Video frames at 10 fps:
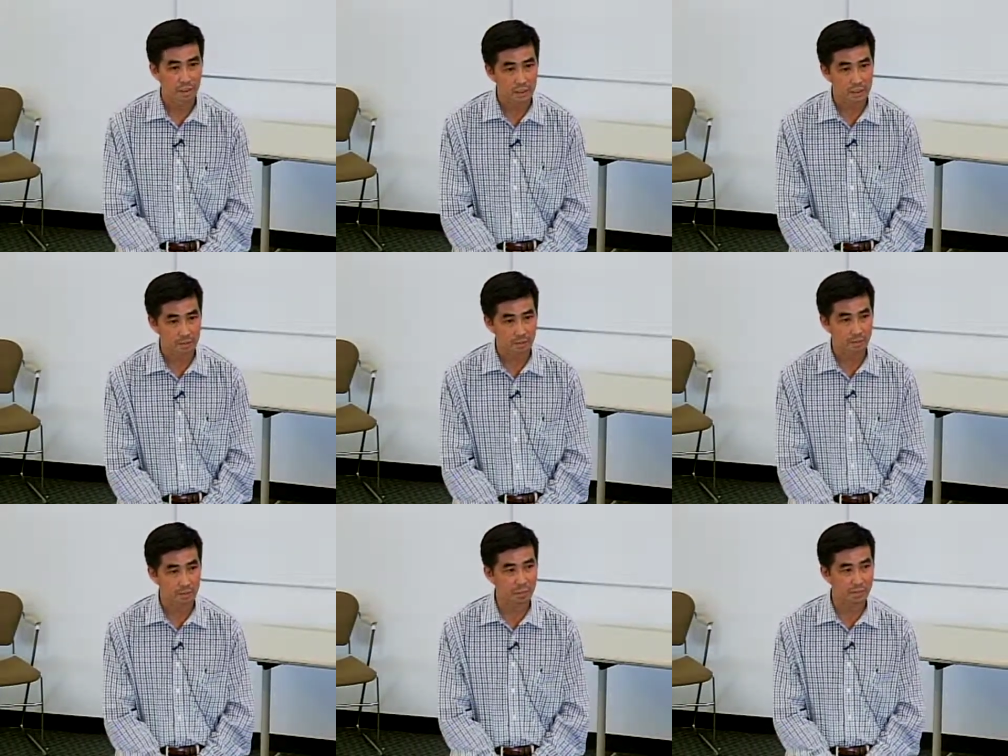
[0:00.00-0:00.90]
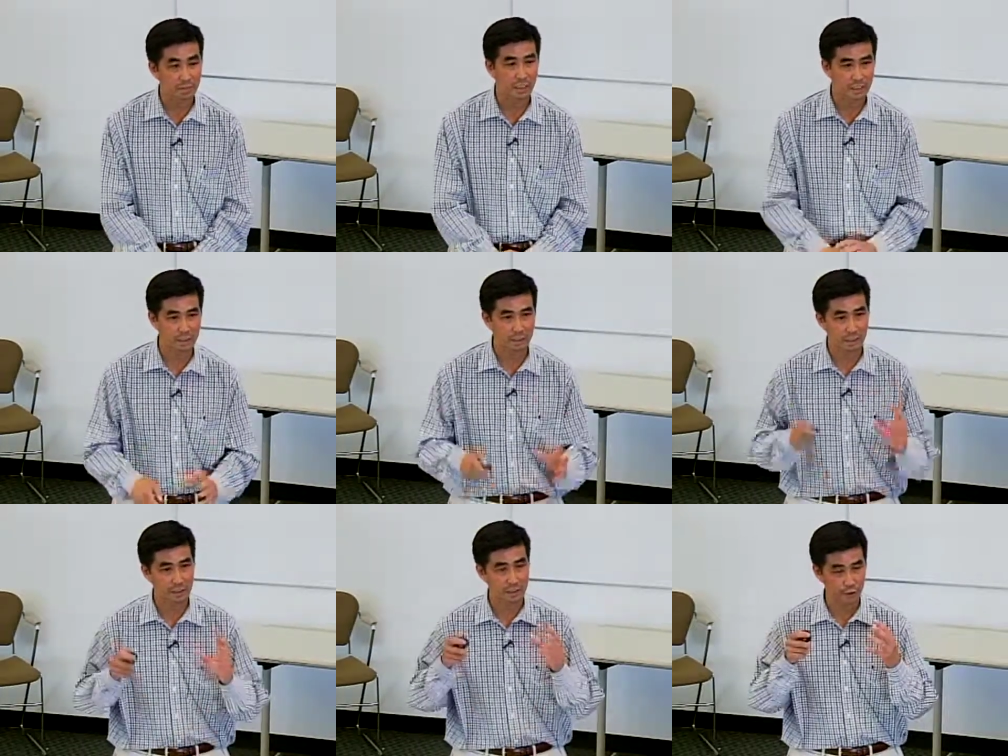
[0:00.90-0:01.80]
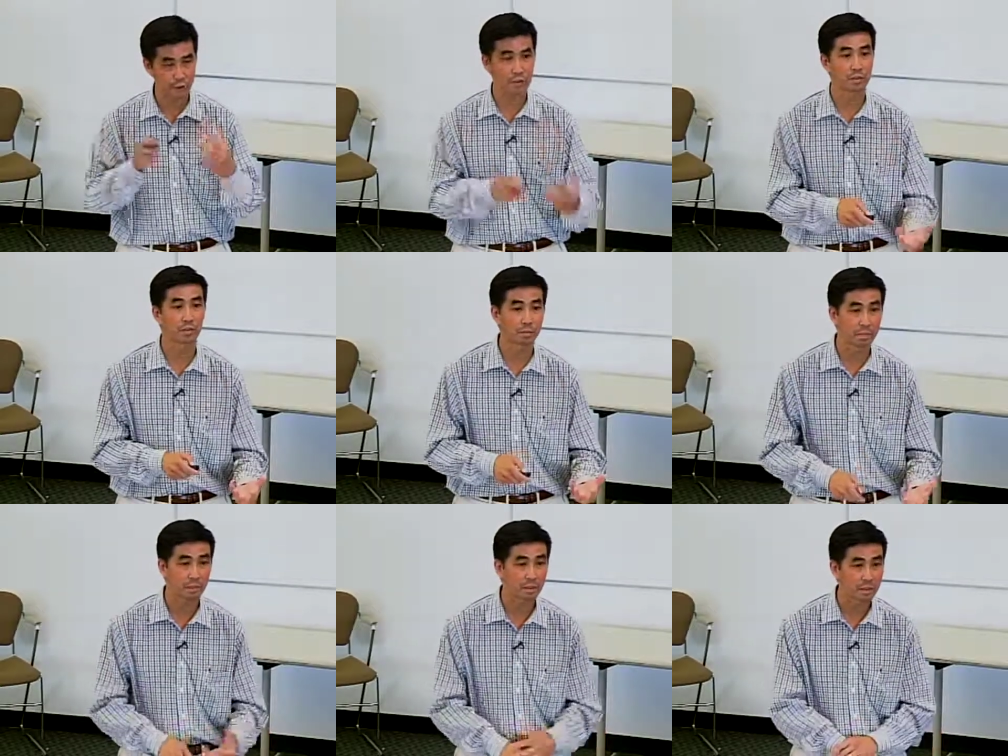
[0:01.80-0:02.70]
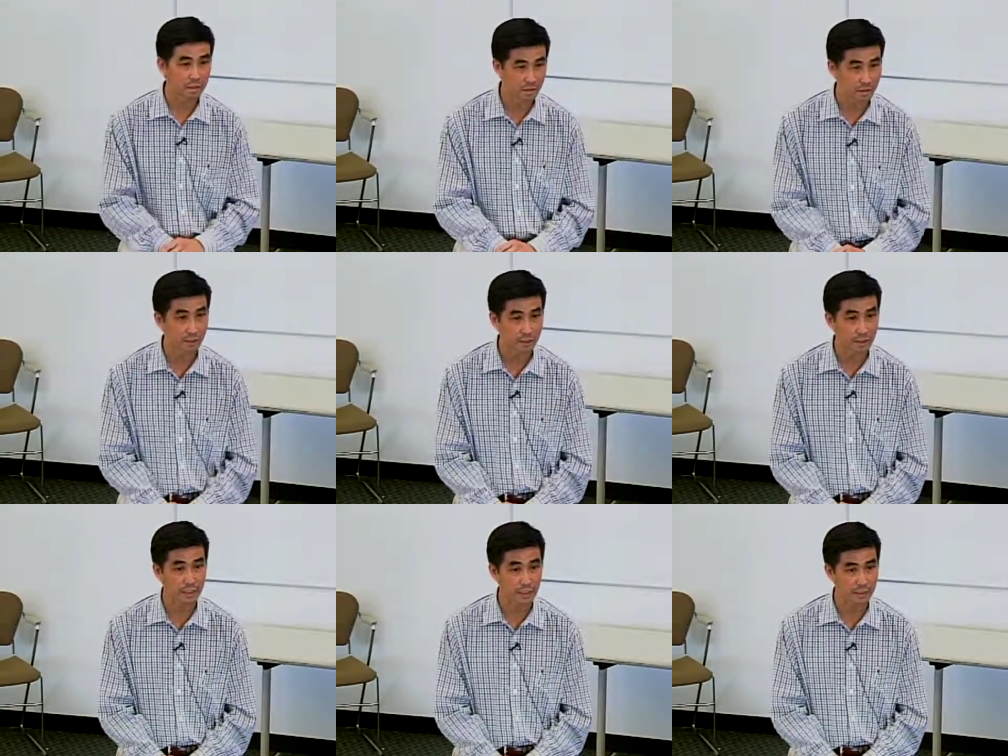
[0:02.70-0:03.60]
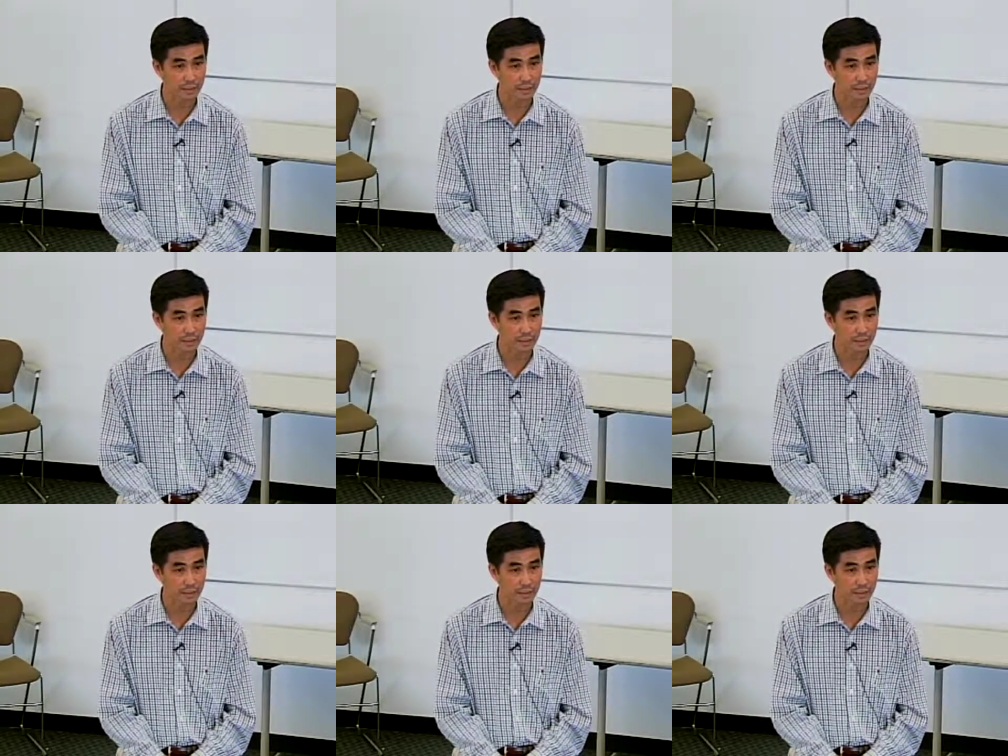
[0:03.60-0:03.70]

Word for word: symptoms, but, but that doesn't mean that you're just going by what the teacher says.